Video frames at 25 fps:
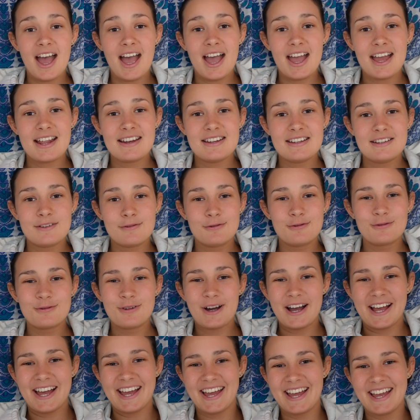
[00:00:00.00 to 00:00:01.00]

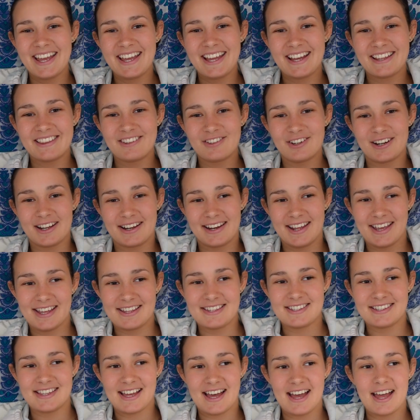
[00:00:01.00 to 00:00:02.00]
Anyway, I thought I'd
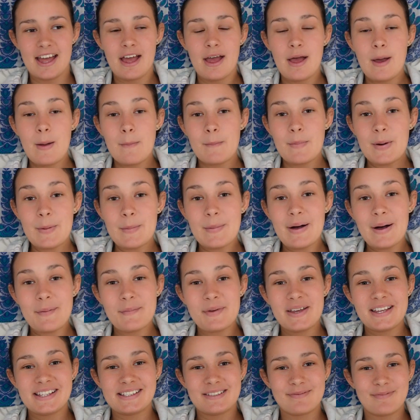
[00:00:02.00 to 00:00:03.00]
answer that, but
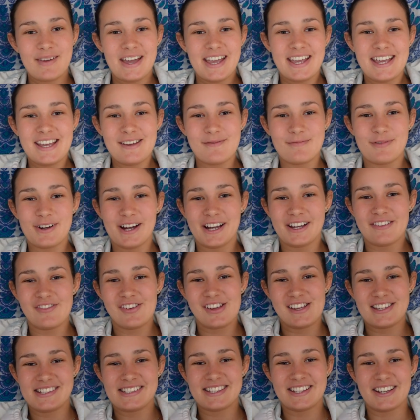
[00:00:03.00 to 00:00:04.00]
Mum is making
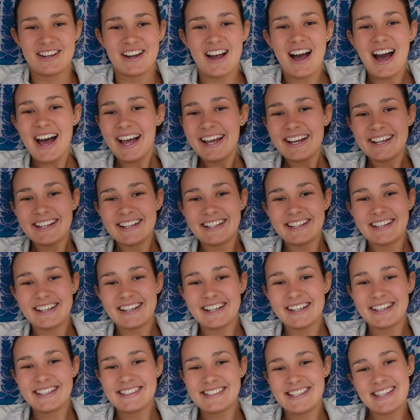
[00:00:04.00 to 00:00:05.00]
breakfast, so I gotta
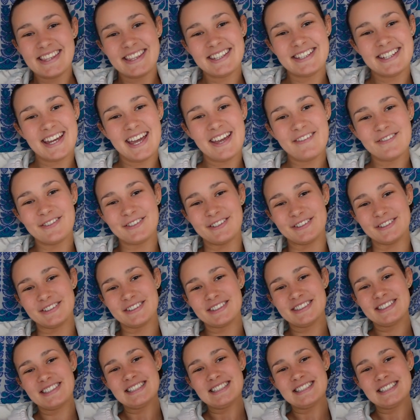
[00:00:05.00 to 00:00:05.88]
go set the table.